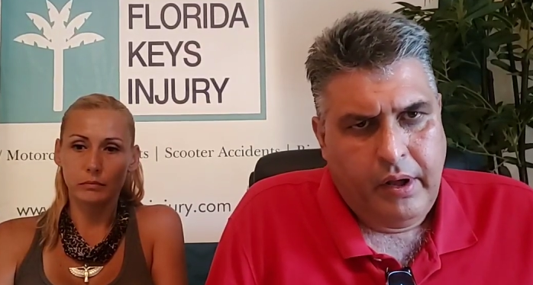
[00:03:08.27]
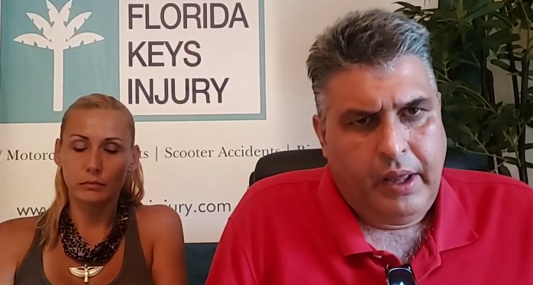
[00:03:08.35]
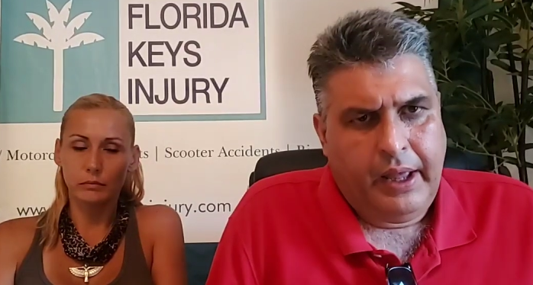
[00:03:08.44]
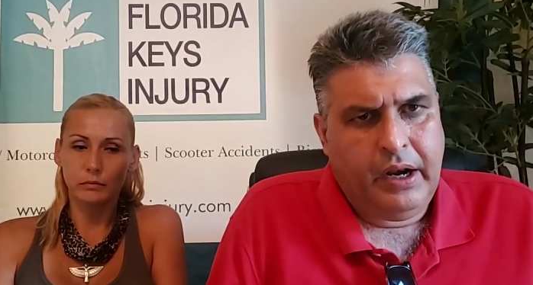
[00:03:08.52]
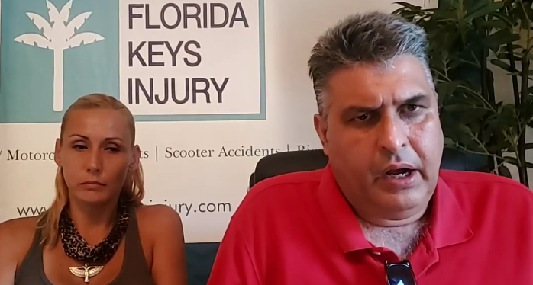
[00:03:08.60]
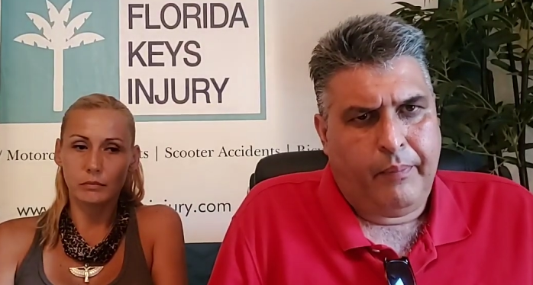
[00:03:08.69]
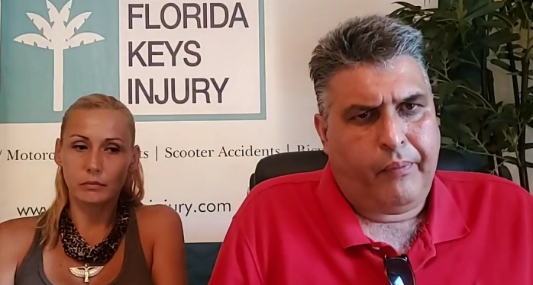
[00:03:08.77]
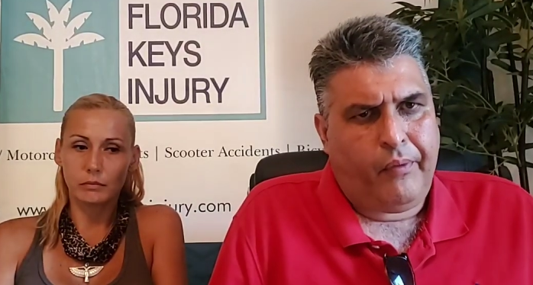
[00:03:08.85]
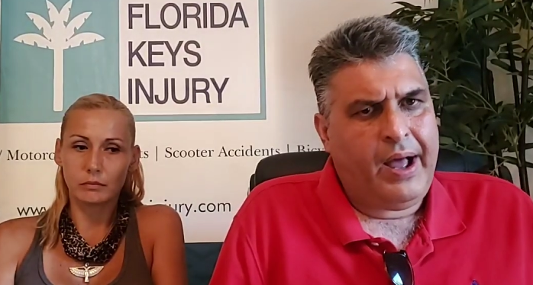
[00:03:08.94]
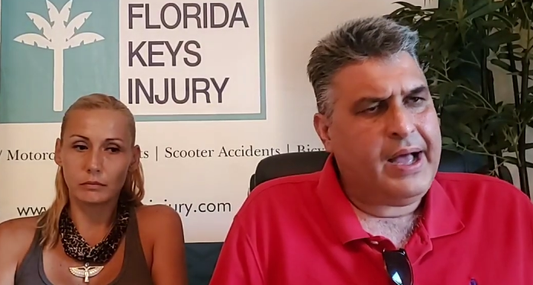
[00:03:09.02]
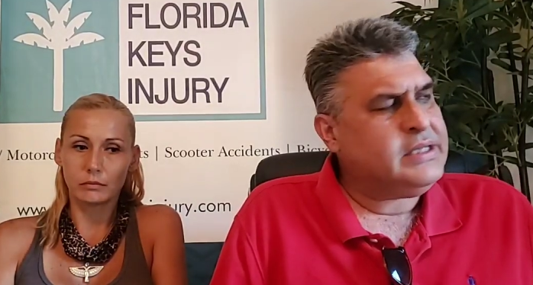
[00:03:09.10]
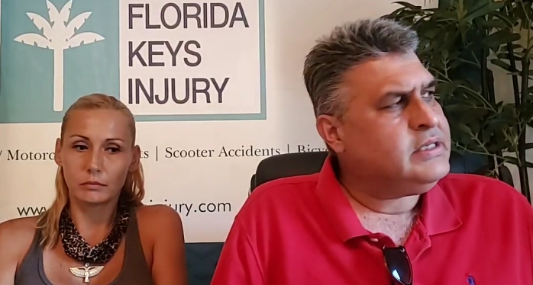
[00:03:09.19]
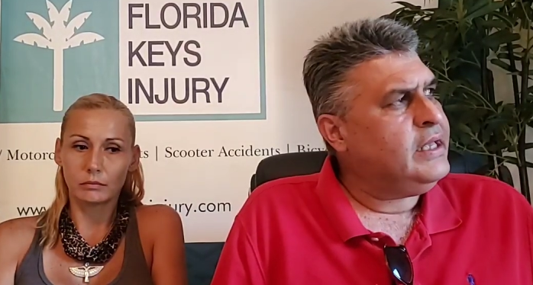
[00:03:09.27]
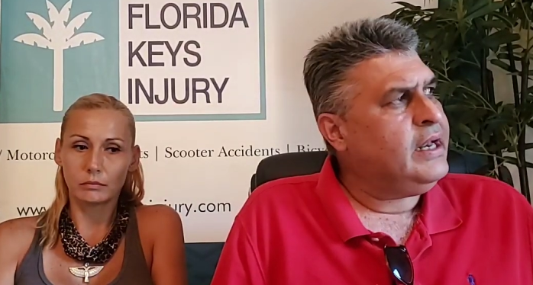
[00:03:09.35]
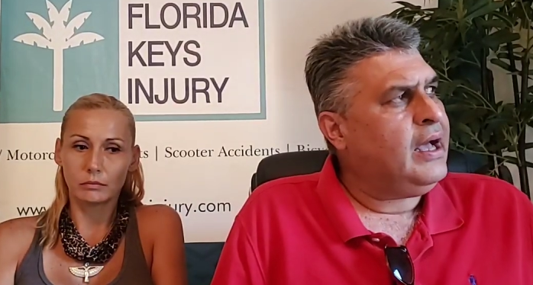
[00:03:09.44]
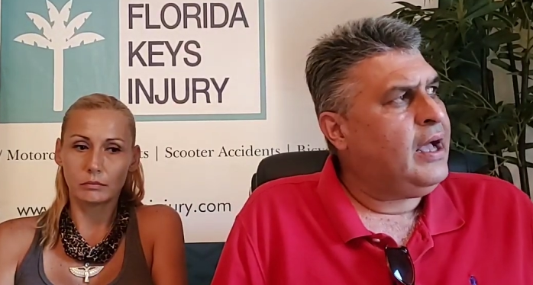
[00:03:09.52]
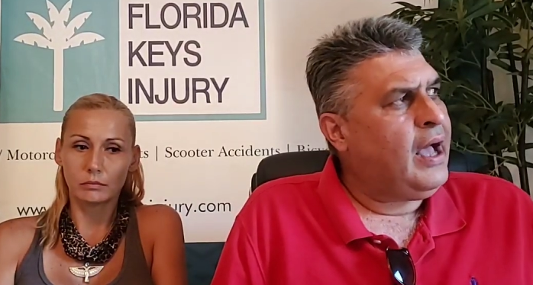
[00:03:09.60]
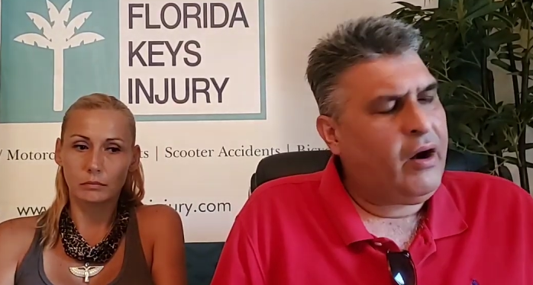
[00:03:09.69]
Speaker 1: in the uprising, and
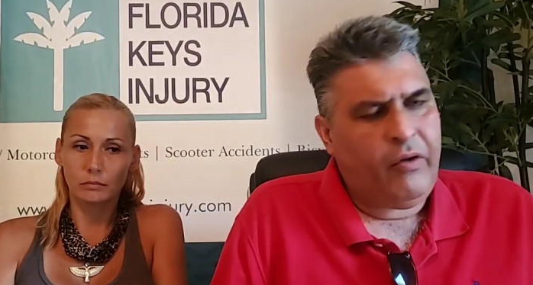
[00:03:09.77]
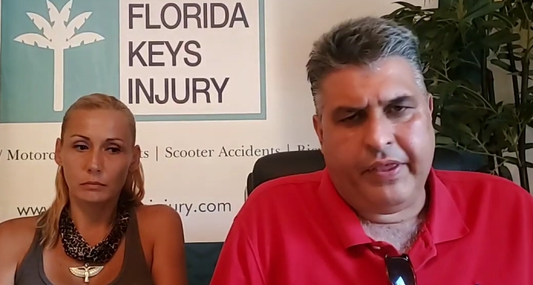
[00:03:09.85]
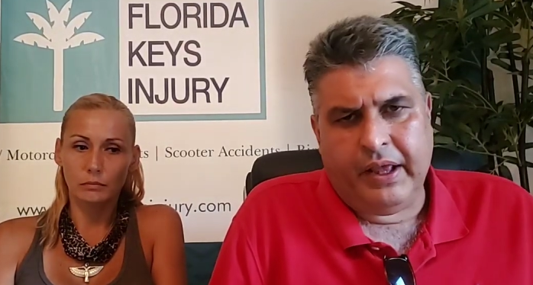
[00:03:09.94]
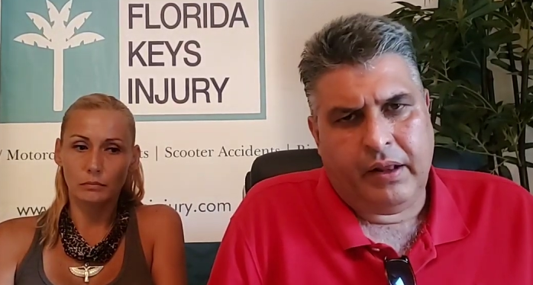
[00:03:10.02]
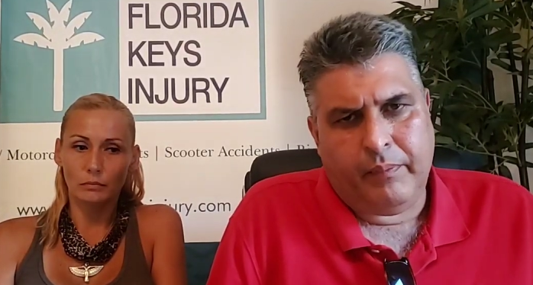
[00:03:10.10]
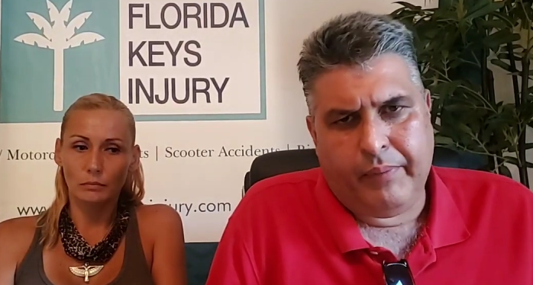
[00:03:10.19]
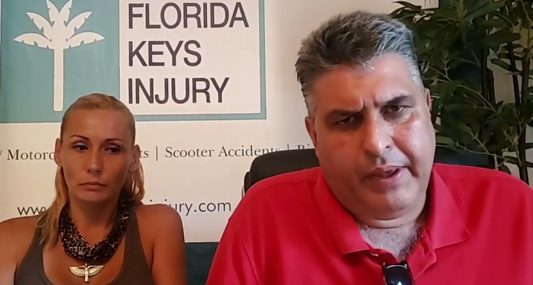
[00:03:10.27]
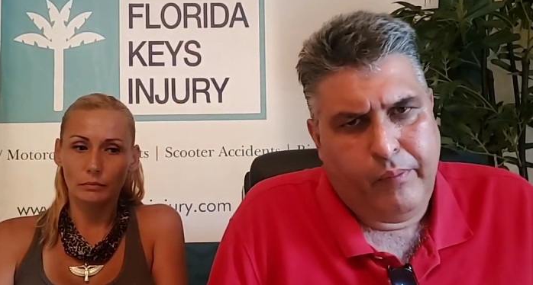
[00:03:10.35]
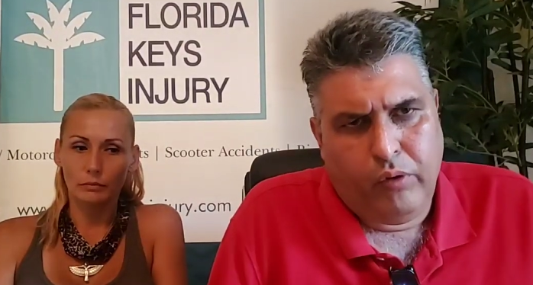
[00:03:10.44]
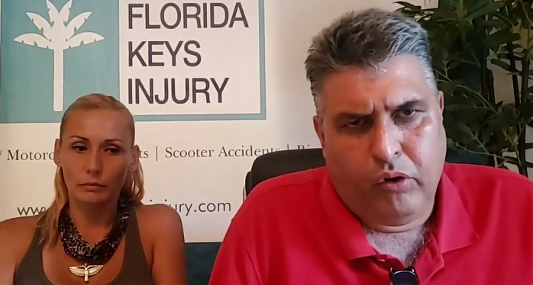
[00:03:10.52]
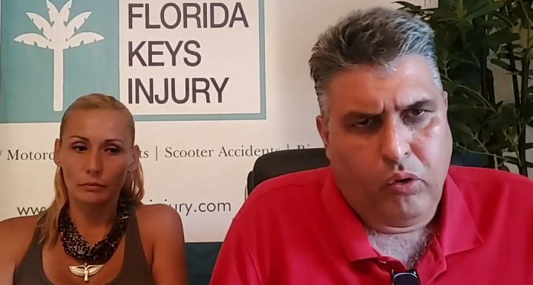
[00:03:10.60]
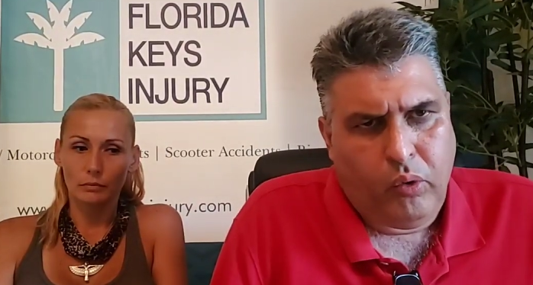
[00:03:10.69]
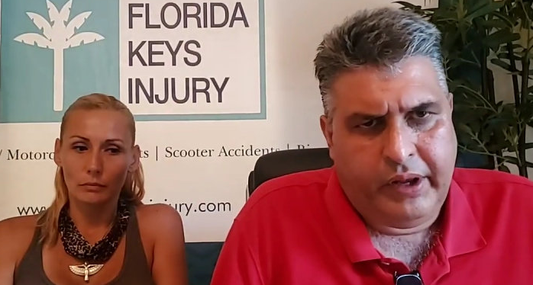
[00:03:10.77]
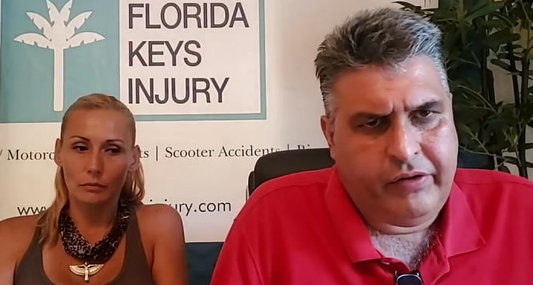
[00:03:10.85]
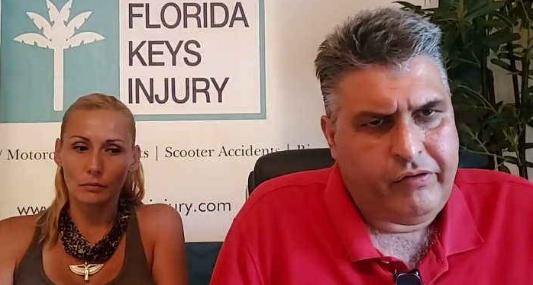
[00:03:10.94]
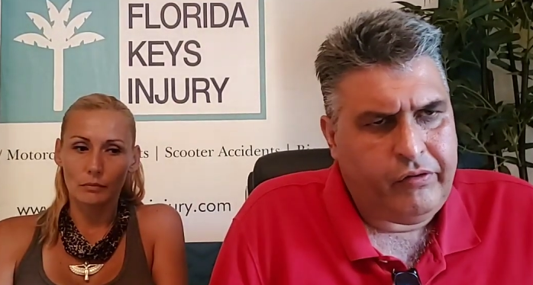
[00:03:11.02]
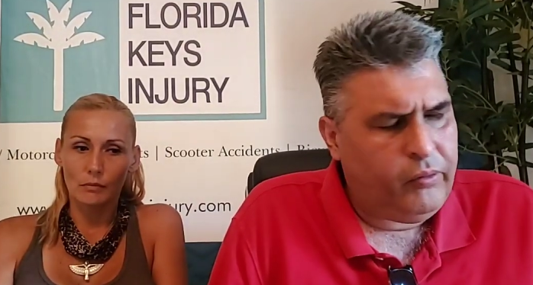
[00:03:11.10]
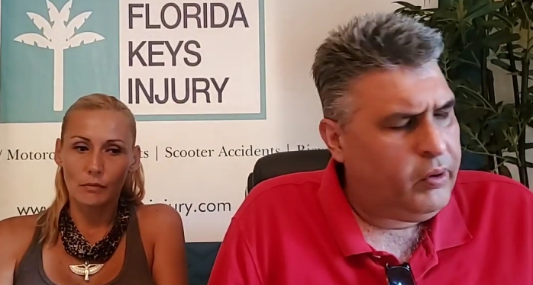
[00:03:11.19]
I don't think people are going
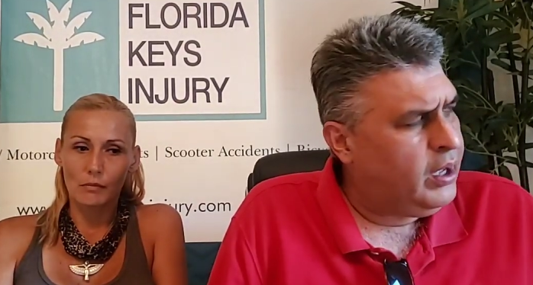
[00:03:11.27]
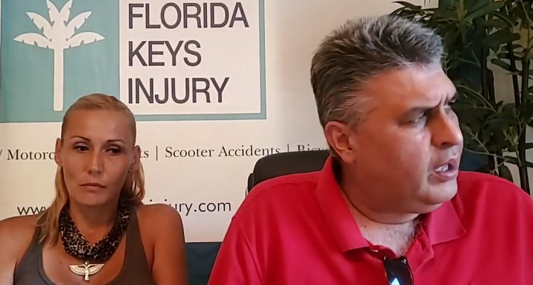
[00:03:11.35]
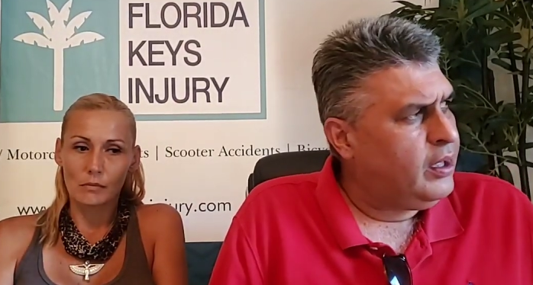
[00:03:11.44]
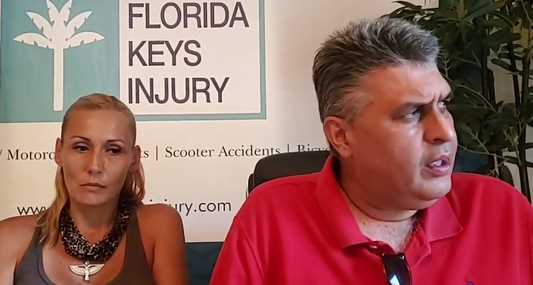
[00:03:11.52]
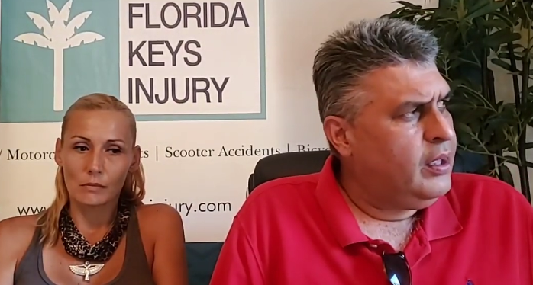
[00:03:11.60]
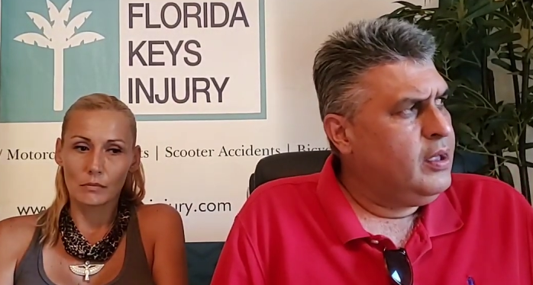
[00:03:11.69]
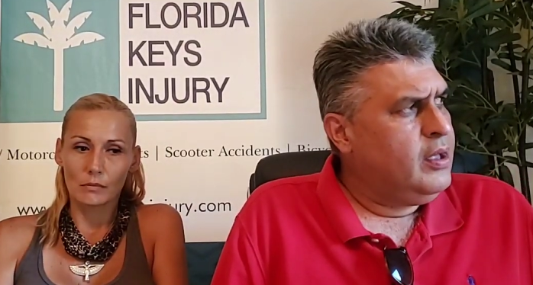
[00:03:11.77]
to,